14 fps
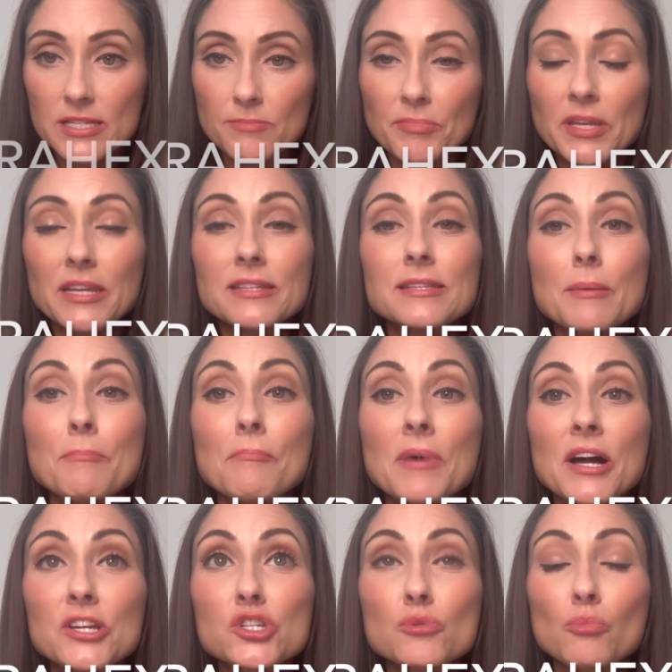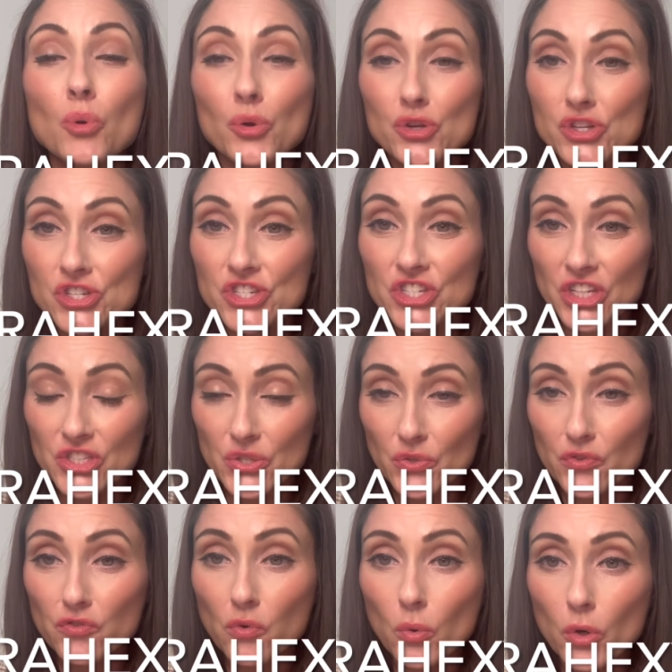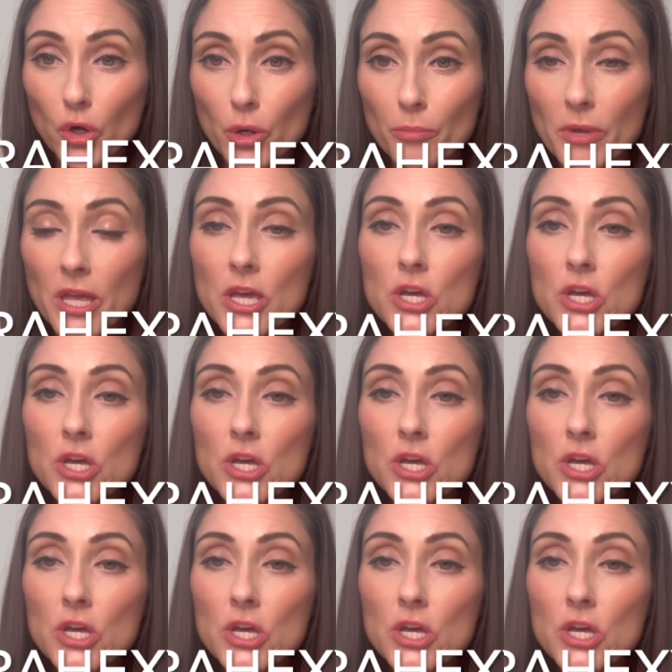but it's a much more gentle form.